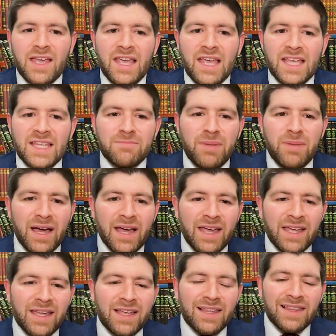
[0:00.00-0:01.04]
is
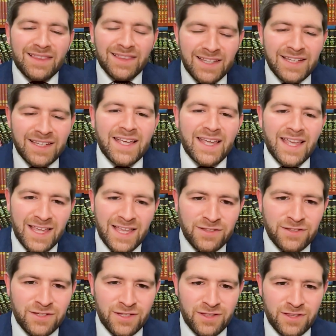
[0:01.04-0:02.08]
by leaning
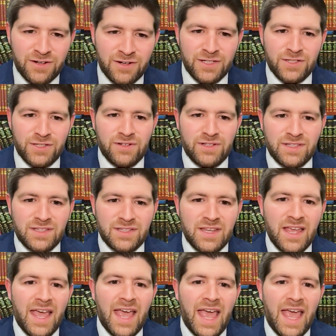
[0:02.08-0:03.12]
into their interests
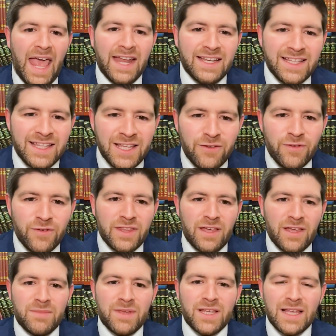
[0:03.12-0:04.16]
and giving
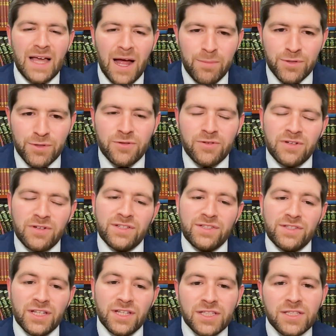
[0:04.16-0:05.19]
them opportunities
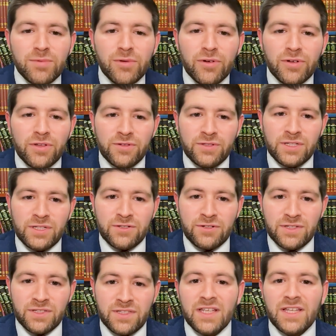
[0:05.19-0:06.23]
to explore those
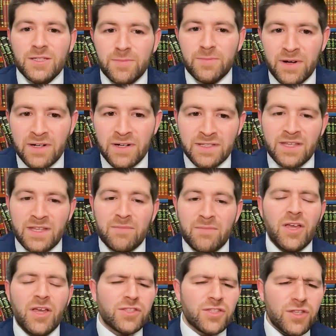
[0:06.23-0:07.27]
interests, to experience them,
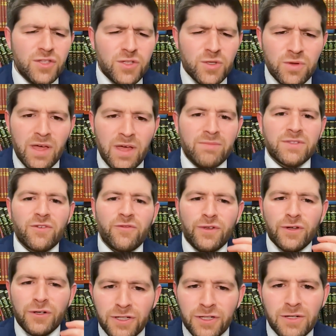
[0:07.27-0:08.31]
to do them, to
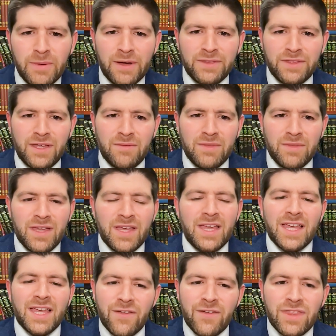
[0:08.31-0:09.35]
feel good about them,
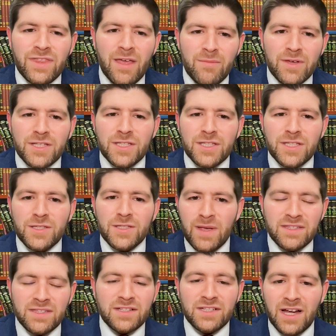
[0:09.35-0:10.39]
giving them a space
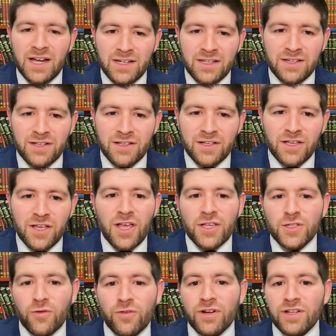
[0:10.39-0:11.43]
to shine in.
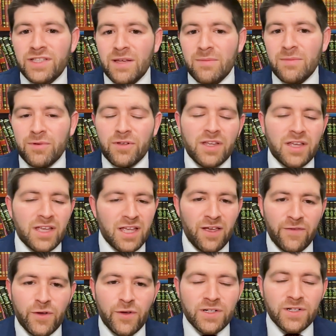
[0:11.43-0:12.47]
So for example,
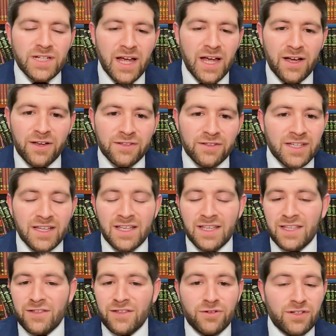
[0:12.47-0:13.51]
if your child,
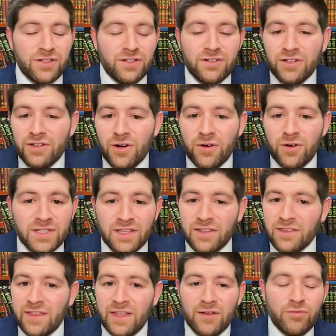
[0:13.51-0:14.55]
you're noticing
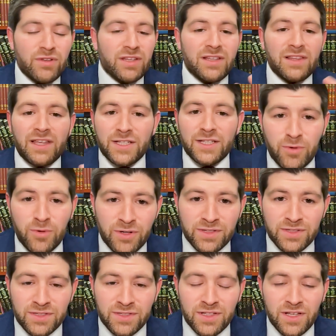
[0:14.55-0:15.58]
they really like
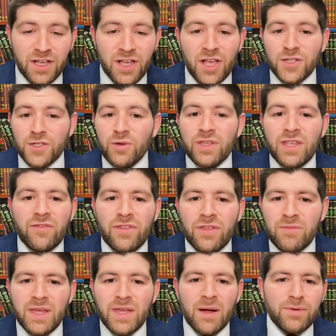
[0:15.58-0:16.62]
sports, so give them
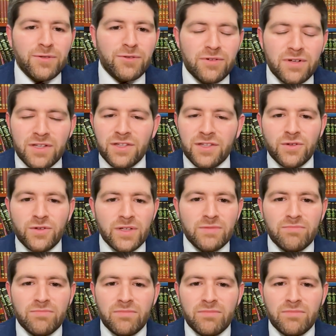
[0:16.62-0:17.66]
the opportunity to do as
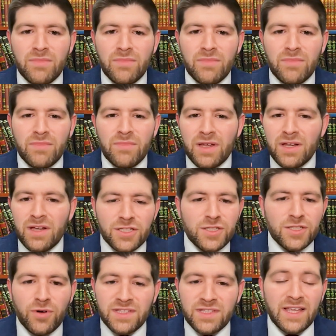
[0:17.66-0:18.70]
much sports as they
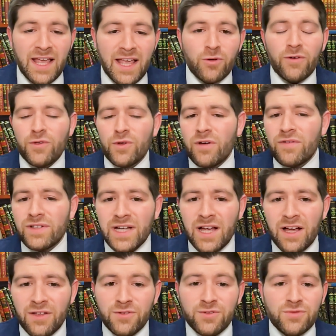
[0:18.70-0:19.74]
can. Or if you have a
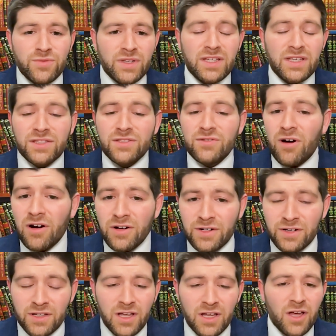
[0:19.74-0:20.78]
child who's really into art
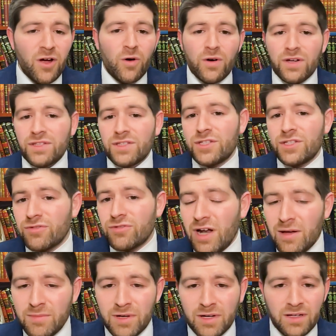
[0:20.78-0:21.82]
or into
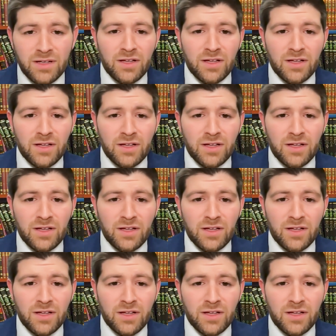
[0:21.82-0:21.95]
drama,